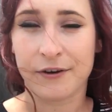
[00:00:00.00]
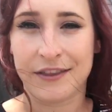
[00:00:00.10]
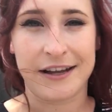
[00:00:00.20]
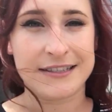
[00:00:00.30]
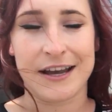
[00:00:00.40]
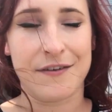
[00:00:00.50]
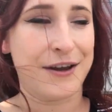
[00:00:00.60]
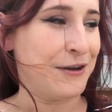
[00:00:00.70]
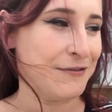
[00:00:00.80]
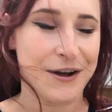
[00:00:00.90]
for
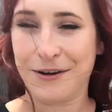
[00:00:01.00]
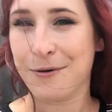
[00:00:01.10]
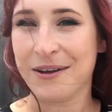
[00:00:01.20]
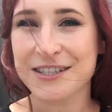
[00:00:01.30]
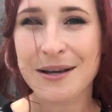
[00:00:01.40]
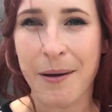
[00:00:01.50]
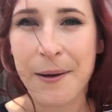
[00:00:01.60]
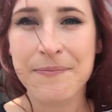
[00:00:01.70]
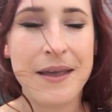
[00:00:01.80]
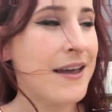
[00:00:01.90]
Thanksgiving. You've got to go pick some
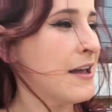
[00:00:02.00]
up.